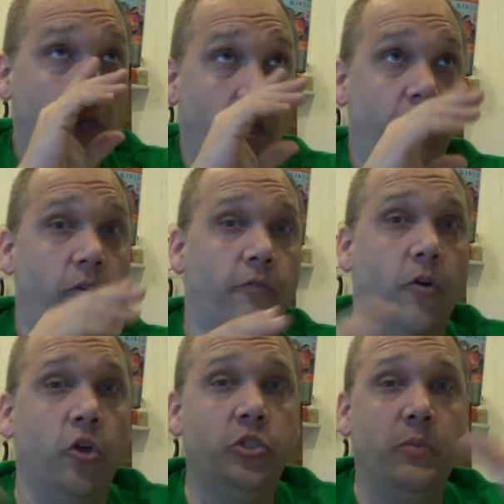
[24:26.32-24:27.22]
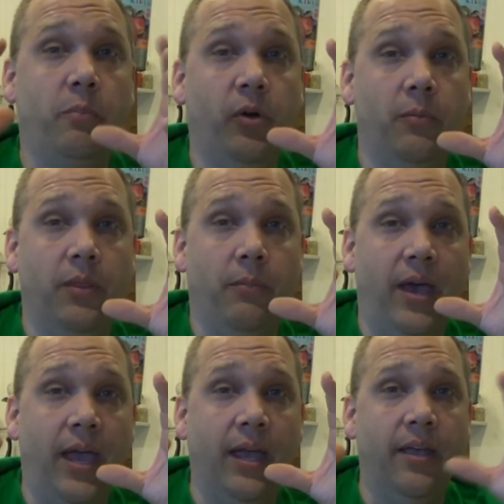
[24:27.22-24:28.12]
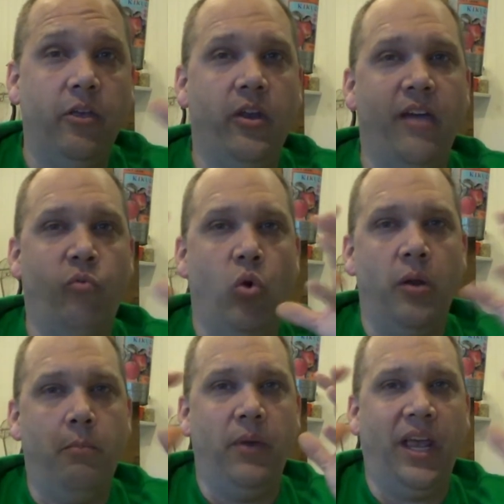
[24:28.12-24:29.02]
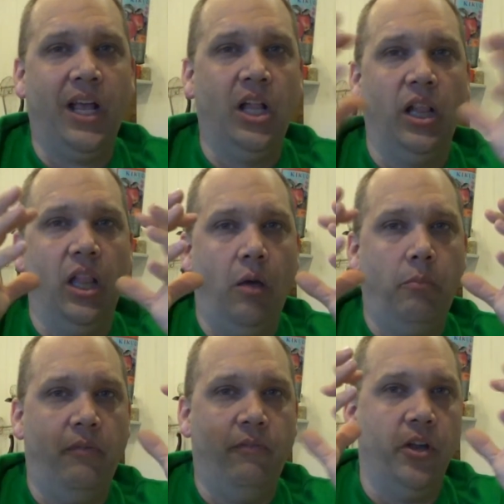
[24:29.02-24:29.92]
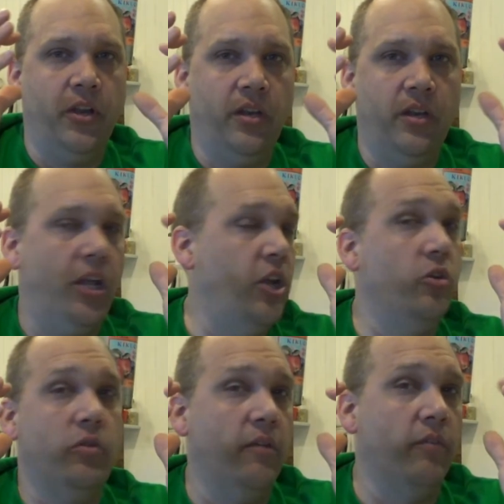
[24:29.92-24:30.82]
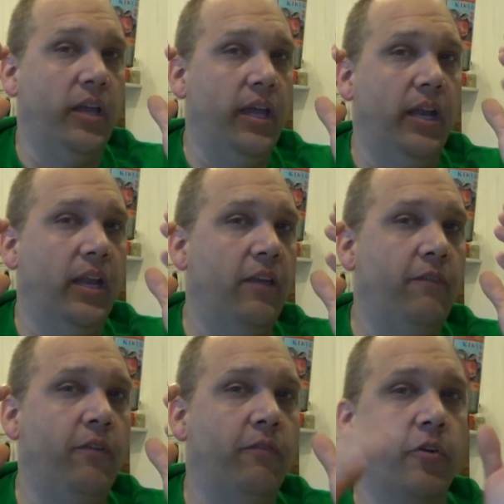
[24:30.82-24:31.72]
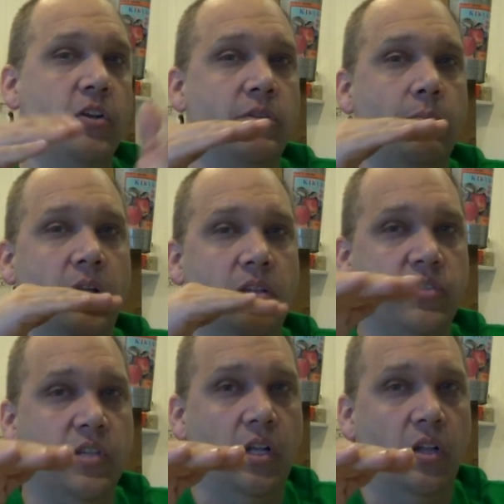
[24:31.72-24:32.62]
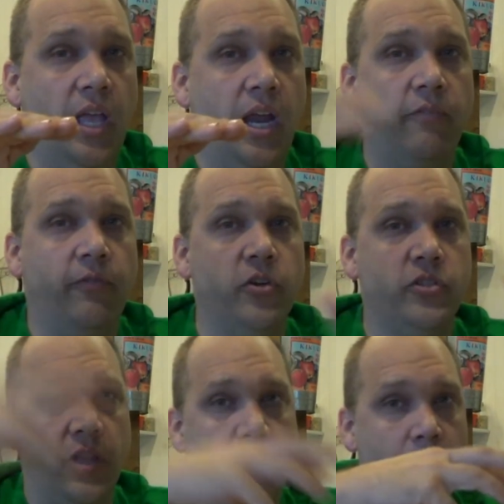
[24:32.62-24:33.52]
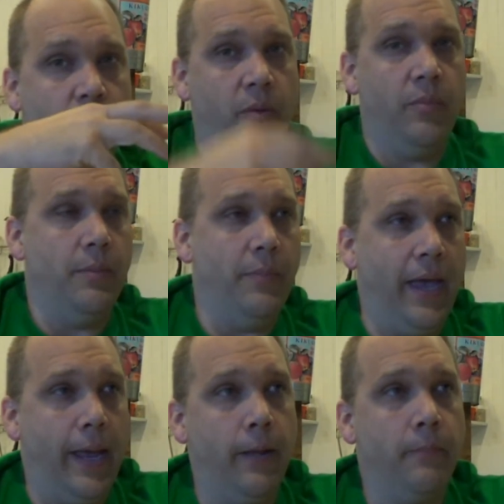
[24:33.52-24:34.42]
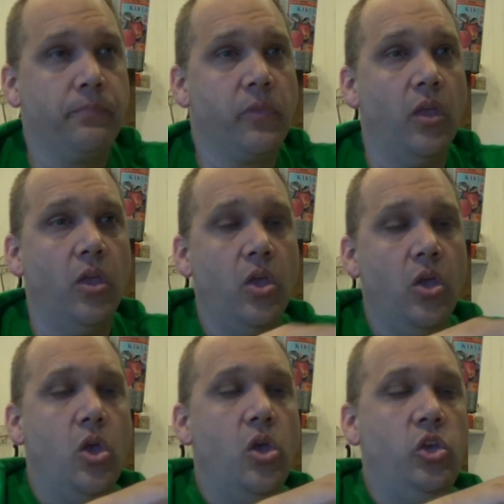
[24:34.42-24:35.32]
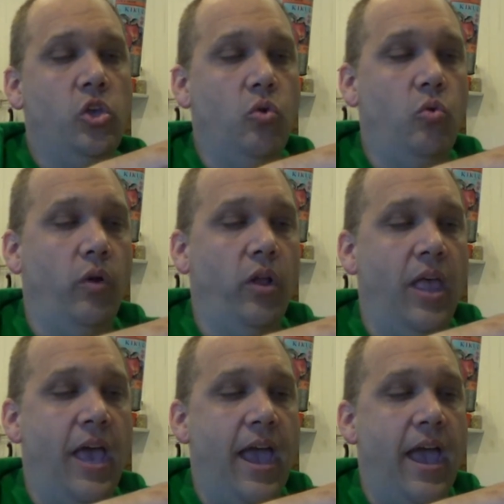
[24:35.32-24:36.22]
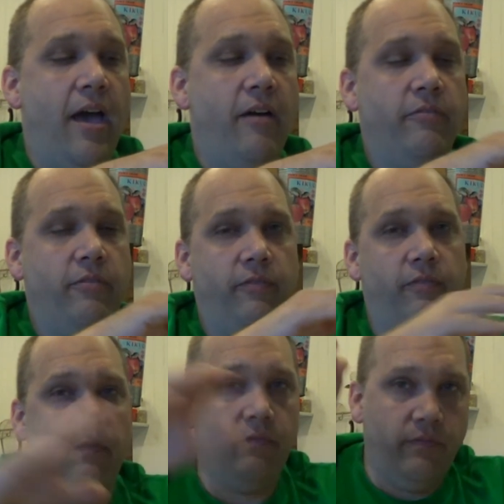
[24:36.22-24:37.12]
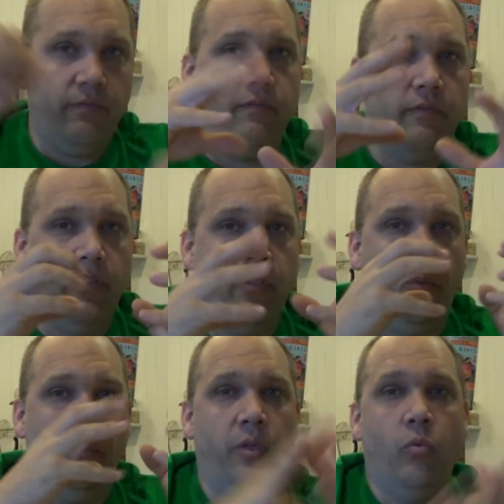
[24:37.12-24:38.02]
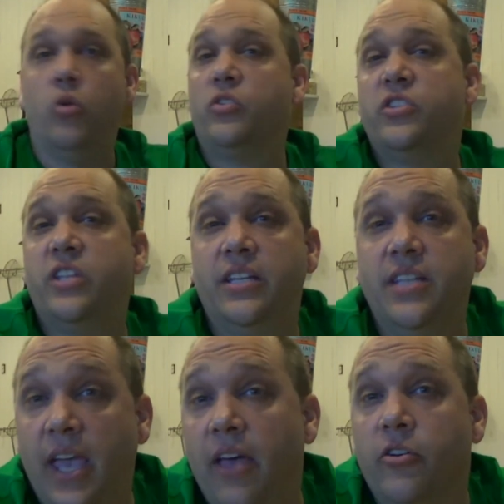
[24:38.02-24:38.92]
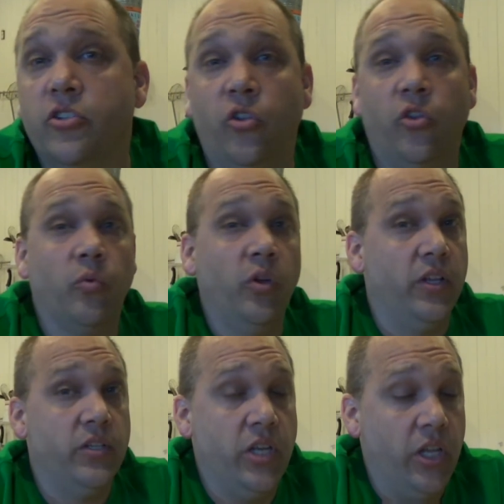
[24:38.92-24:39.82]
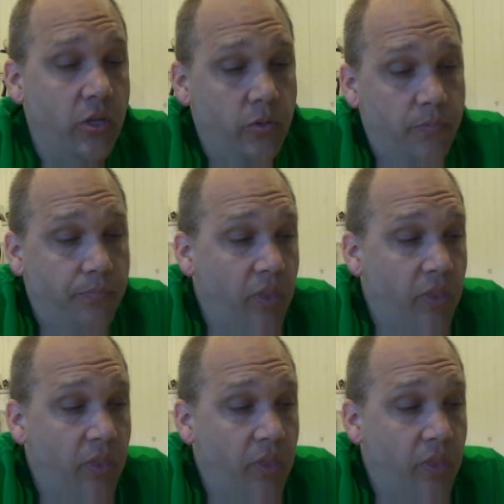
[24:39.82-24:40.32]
if you froze them and put them in the bag, you'd have one big clump of onion and you'd never get it. If you freeze them on a single layer first and then put them in the bag, you will have, they won't stick together, so they're real easy to use.